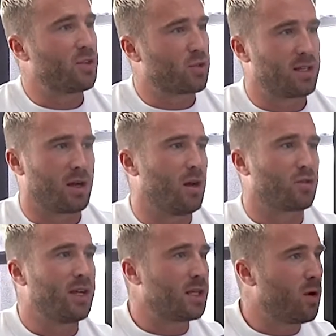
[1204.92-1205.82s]
with trains. I
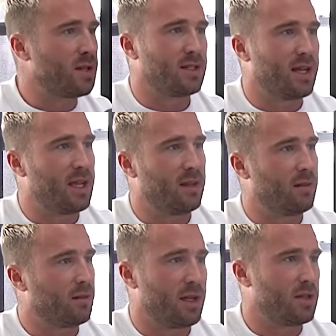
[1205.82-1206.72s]
can't train twice a day,
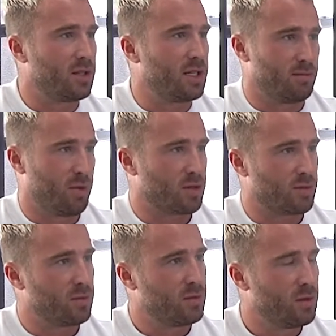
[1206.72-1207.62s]
and like it's
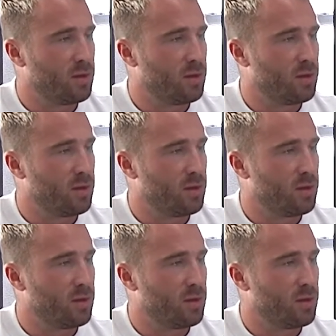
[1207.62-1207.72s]
impossible. It's